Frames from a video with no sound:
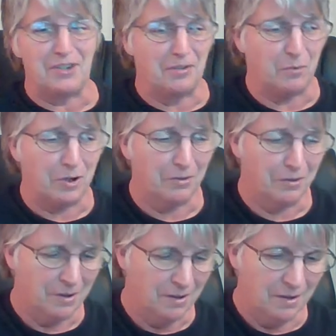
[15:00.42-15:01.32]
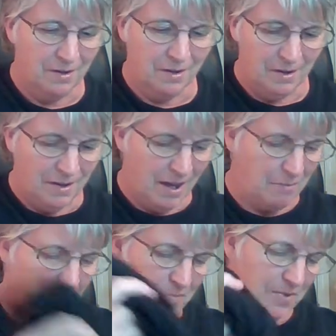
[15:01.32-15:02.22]
unreal.
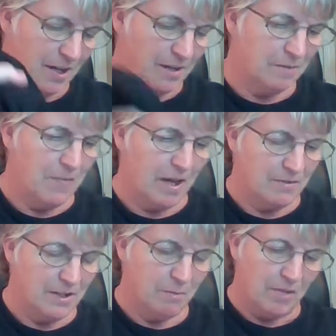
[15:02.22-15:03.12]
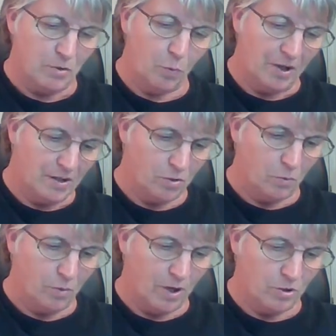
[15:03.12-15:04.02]
I'm taking my 10 by 20
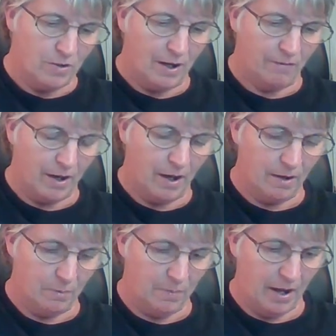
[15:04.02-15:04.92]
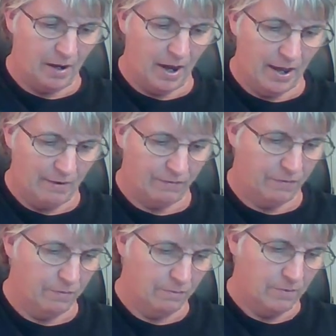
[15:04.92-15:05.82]
storage that I've got about half
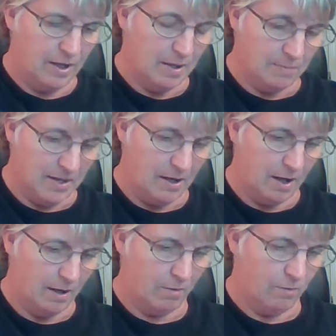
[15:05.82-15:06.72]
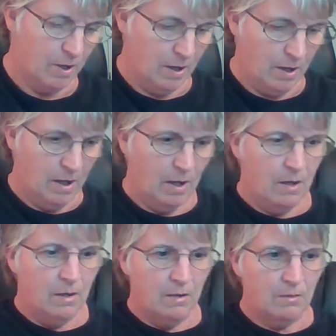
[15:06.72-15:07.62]
empty now.
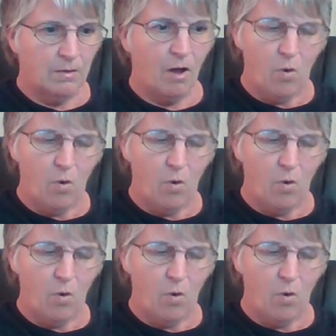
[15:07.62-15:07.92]
Not